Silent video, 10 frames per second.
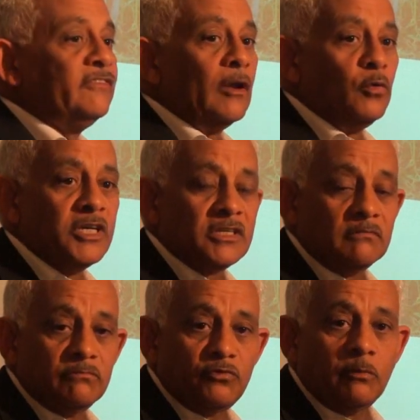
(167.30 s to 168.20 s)
and
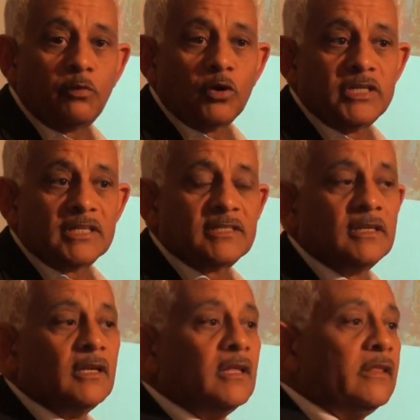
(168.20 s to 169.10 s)
evaluation for
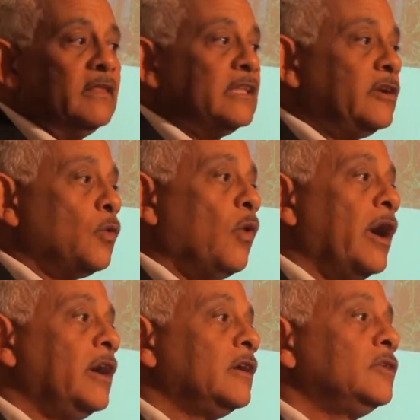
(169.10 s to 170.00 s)
projects that
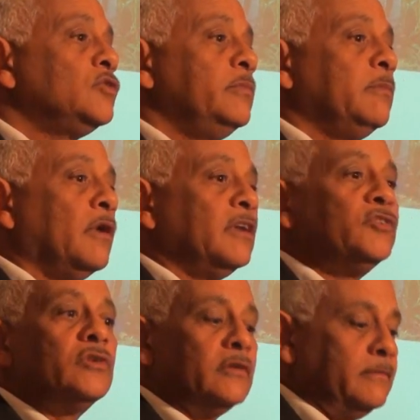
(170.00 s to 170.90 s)
require to be
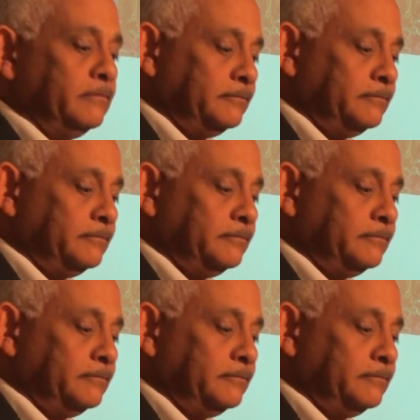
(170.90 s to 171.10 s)
monitored.